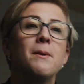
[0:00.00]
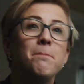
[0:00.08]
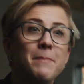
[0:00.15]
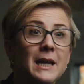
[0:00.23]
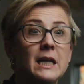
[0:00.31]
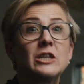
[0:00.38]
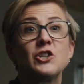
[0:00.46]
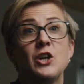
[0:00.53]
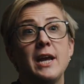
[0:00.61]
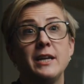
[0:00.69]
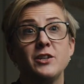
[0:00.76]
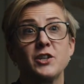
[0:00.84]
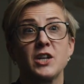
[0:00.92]
The big
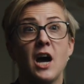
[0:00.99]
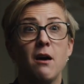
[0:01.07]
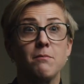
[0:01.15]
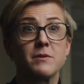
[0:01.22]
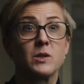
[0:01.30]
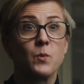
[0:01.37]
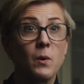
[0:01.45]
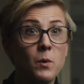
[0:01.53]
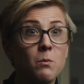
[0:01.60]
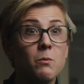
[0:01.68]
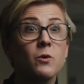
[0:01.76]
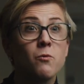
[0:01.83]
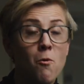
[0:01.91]
change comes
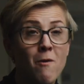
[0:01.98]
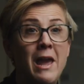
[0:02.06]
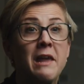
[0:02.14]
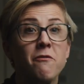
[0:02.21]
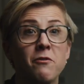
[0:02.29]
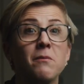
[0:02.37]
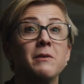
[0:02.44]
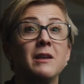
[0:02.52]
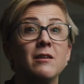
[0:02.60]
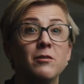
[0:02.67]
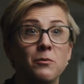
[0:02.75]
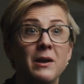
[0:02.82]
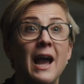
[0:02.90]
when we move away from
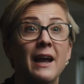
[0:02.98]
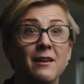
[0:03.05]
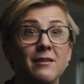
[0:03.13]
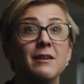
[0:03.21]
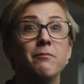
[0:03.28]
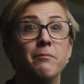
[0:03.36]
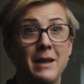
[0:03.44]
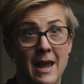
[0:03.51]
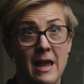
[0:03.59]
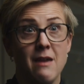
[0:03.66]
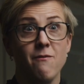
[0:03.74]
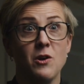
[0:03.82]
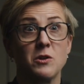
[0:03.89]
these reactive
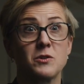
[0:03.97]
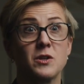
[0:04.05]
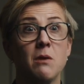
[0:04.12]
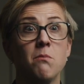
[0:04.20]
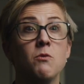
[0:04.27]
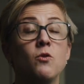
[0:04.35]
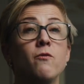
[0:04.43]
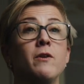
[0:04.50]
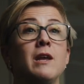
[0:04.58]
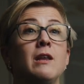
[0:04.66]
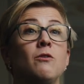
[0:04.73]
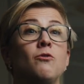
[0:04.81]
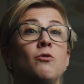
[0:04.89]
behaviors and move
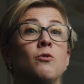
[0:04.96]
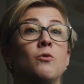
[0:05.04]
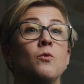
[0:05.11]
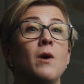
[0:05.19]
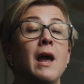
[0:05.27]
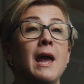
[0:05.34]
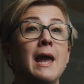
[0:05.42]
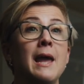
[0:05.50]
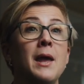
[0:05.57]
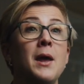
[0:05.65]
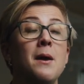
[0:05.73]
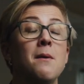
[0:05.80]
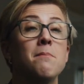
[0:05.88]
into
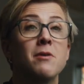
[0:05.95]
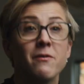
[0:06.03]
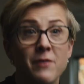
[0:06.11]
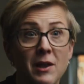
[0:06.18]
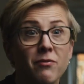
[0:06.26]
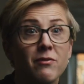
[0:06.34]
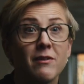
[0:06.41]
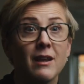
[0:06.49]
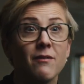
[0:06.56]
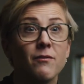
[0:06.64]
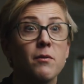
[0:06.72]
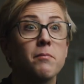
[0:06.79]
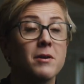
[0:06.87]
a
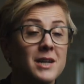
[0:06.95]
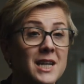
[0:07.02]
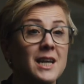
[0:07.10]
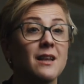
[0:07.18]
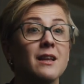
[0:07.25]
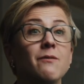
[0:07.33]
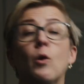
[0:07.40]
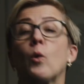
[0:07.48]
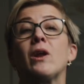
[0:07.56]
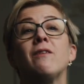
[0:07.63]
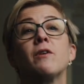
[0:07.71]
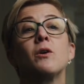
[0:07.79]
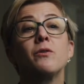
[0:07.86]
preventive, predictive, or
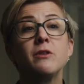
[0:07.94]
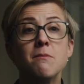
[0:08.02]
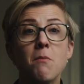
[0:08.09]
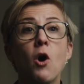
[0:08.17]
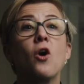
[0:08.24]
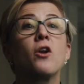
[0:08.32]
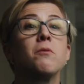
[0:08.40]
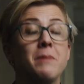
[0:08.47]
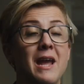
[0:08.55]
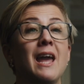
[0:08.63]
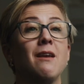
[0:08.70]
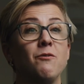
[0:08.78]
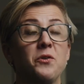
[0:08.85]
even on-demand
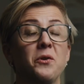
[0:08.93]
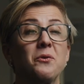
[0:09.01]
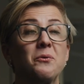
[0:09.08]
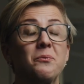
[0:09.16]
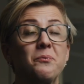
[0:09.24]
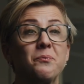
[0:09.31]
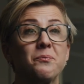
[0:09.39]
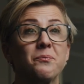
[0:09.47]
behavior.